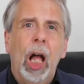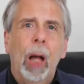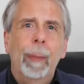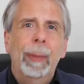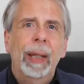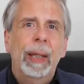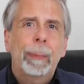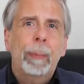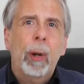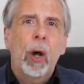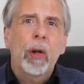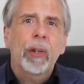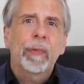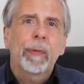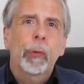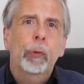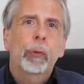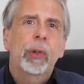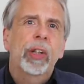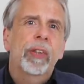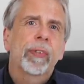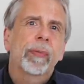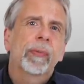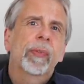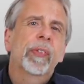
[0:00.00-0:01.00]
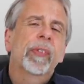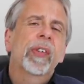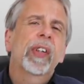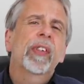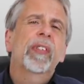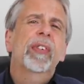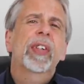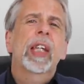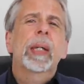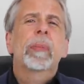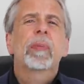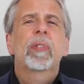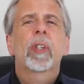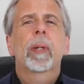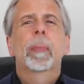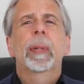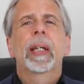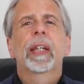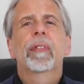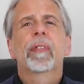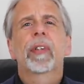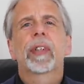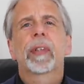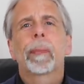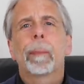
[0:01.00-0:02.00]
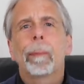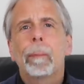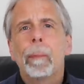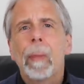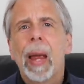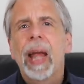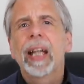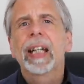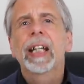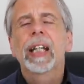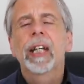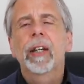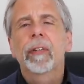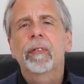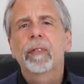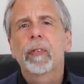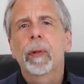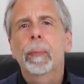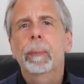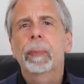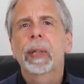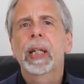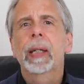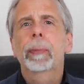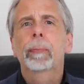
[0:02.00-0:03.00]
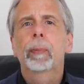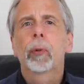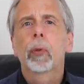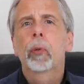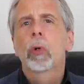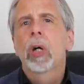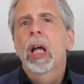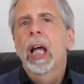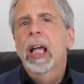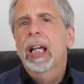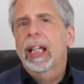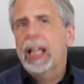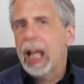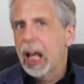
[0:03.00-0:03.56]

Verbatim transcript: A big part of the reason for this seems to be that many of the people